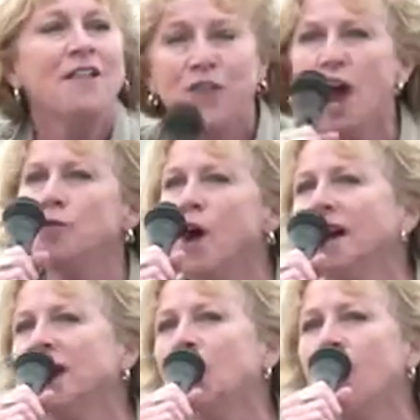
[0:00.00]
They're
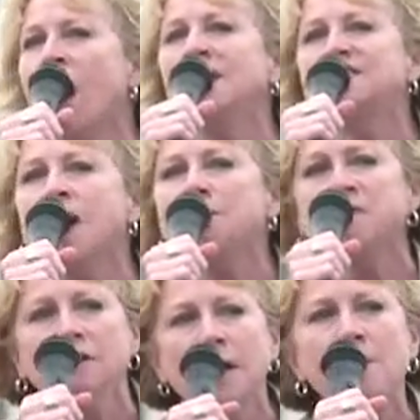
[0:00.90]
ready to rise up
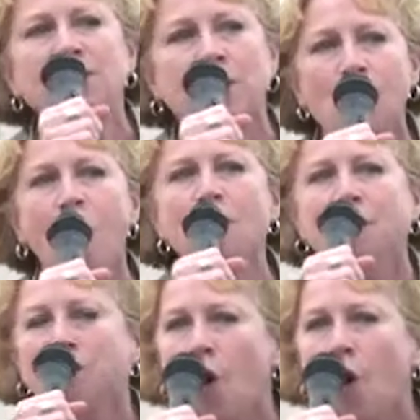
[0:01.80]
to limit the growth of